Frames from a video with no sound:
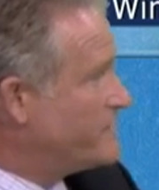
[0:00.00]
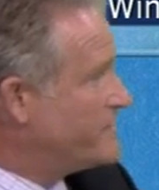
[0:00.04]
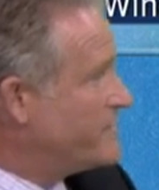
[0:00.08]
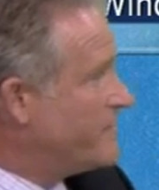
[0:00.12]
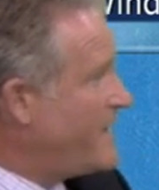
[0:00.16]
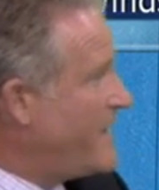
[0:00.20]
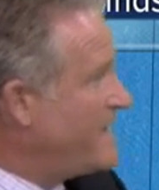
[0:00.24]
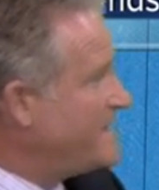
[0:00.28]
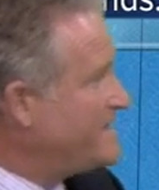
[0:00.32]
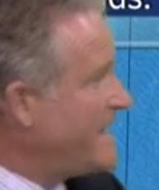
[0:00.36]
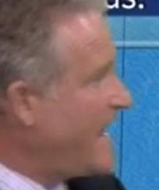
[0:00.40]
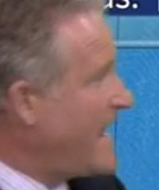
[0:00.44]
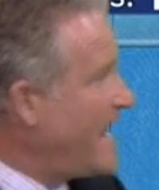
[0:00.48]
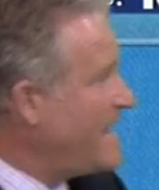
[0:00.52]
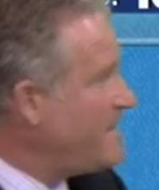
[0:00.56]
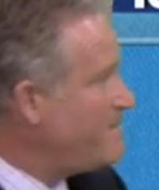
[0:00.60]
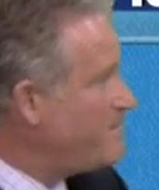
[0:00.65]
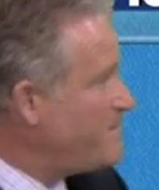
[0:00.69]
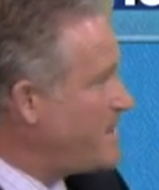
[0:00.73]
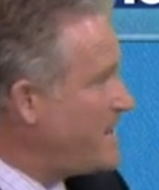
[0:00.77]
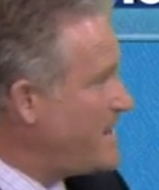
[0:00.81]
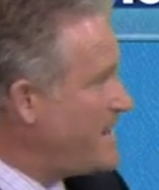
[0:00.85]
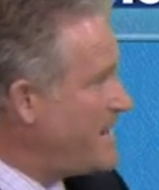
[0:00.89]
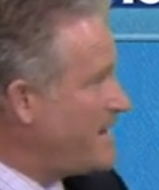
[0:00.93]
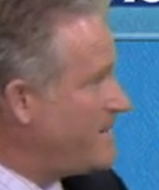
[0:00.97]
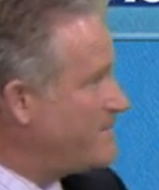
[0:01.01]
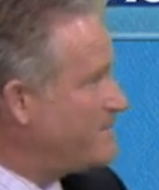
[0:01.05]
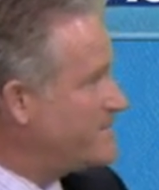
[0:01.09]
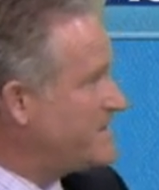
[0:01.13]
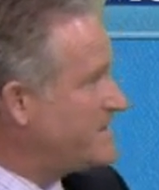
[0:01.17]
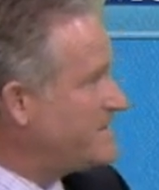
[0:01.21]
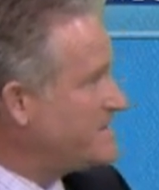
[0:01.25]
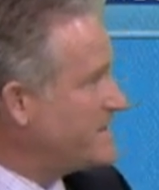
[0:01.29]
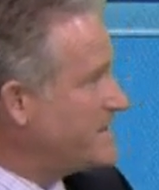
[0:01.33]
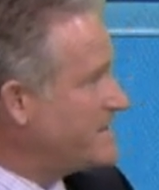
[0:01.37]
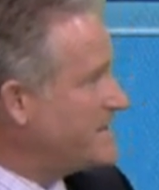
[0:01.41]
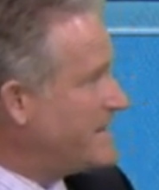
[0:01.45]
So that's 8 p.m.
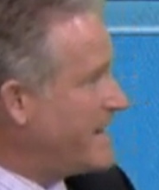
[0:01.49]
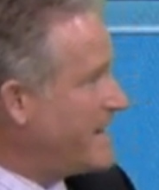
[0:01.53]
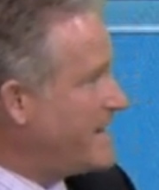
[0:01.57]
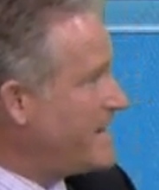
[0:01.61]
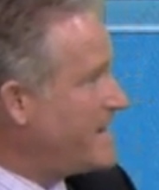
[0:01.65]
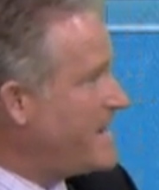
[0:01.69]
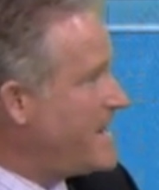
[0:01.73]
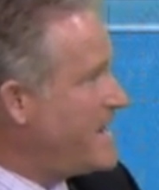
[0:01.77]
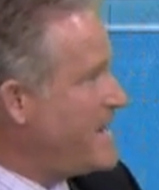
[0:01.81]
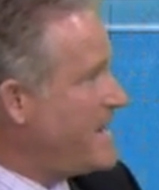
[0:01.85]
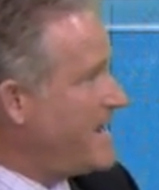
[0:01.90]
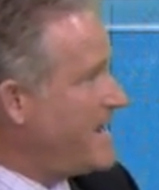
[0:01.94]
Sunday